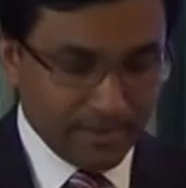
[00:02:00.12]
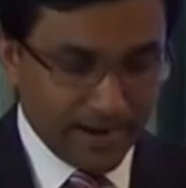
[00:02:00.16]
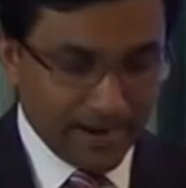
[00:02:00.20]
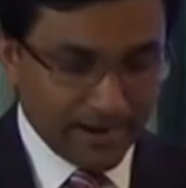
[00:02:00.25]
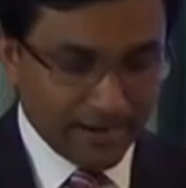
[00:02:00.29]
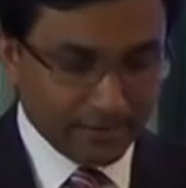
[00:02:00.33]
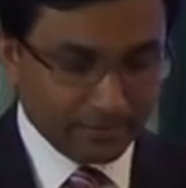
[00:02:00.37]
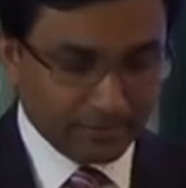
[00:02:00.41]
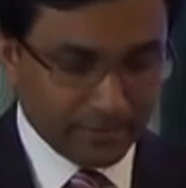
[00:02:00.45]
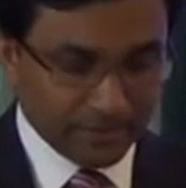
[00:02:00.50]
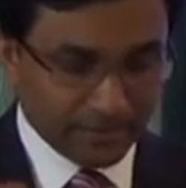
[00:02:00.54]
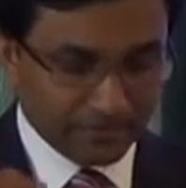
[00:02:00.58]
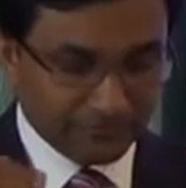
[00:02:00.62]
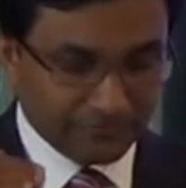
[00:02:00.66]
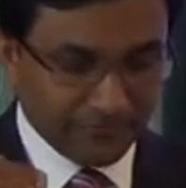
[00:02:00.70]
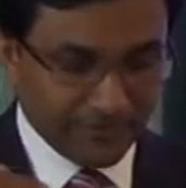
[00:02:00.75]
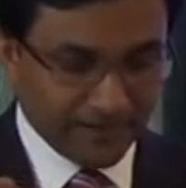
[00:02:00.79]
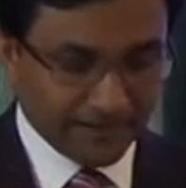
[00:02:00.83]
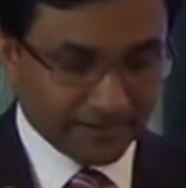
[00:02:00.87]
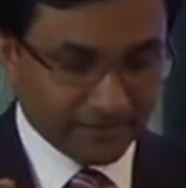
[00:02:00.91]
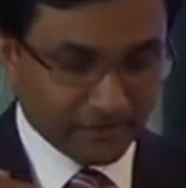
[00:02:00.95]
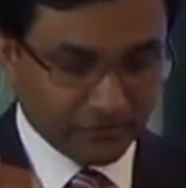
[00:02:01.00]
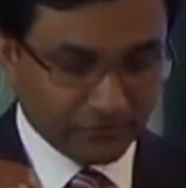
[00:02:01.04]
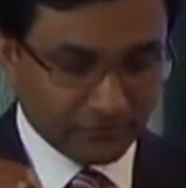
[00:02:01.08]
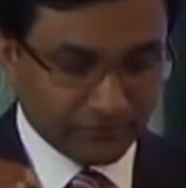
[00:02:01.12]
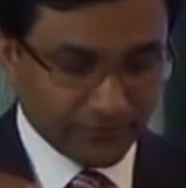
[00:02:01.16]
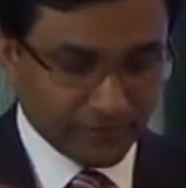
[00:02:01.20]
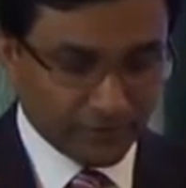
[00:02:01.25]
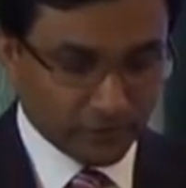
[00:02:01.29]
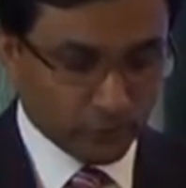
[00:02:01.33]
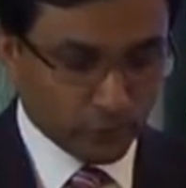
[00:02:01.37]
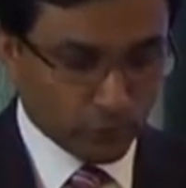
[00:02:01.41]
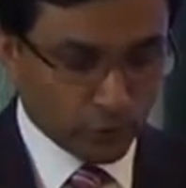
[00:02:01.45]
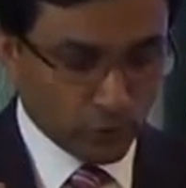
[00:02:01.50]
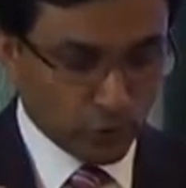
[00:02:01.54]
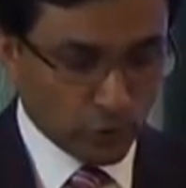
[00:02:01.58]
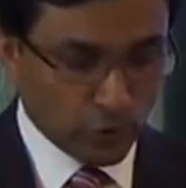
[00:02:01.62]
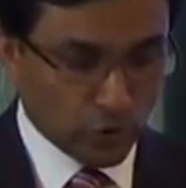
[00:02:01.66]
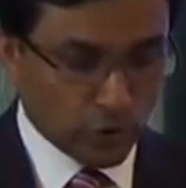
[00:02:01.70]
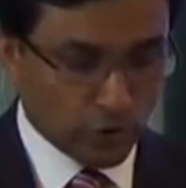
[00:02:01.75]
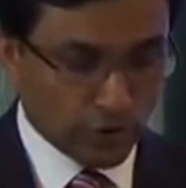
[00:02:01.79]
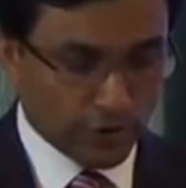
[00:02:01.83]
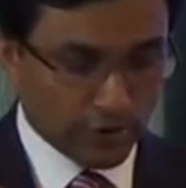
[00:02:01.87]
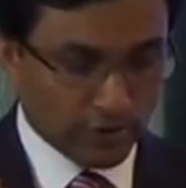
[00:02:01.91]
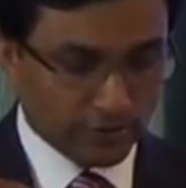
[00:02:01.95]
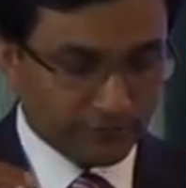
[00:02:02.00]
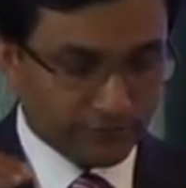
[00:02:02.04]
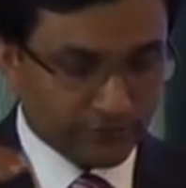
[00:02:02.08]
made me the father of Pharaoh,
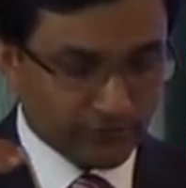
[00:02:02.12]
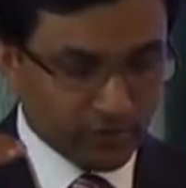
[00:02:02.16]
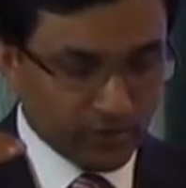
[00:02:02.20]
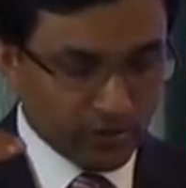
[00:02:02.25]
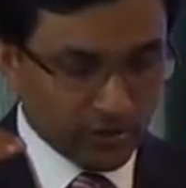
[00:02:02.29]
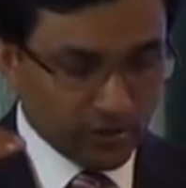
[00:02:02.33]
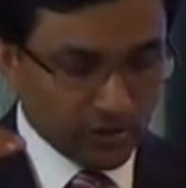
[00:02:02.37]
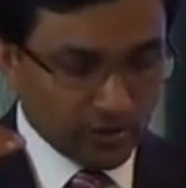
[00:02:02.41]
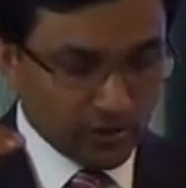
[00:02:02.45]
lord of